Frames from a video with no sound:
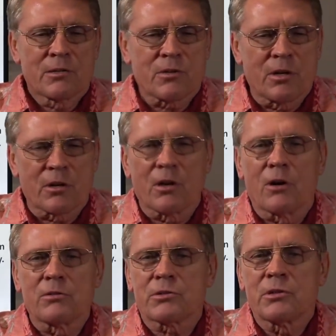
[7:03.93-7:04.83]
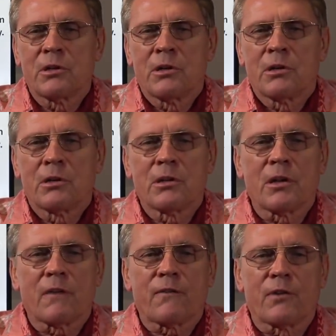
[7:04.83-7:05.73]
So here goes
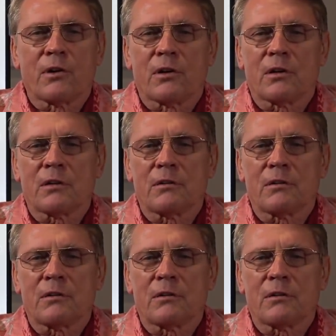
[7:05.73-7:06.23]
the full